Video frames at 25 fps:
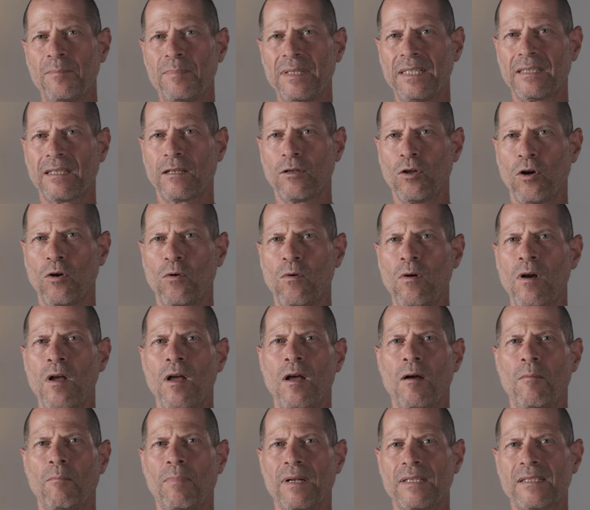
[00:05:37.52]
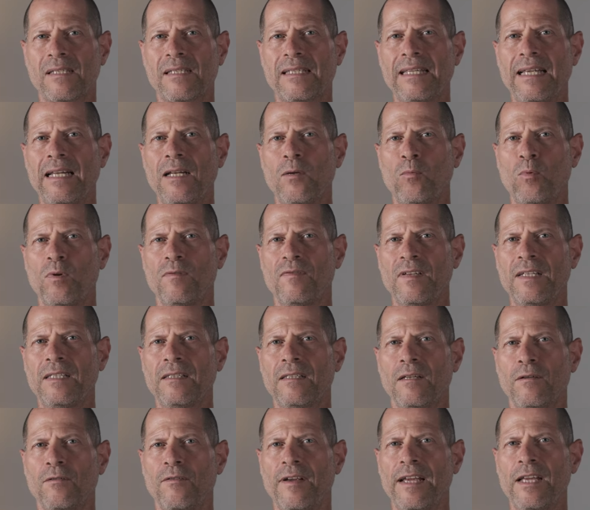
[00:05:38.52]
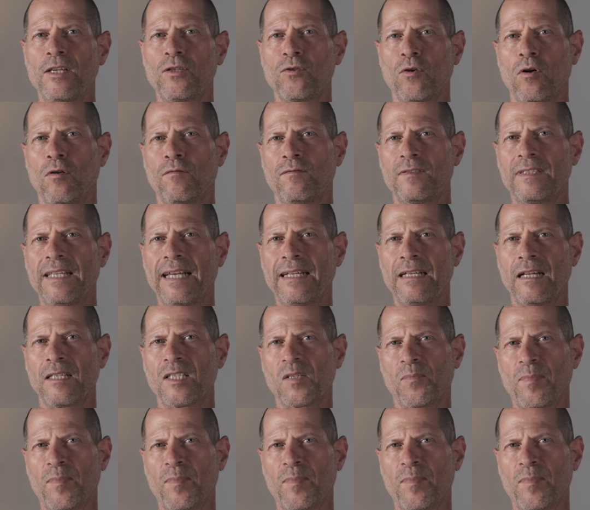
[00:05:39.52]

bit low, but still within the range of daylight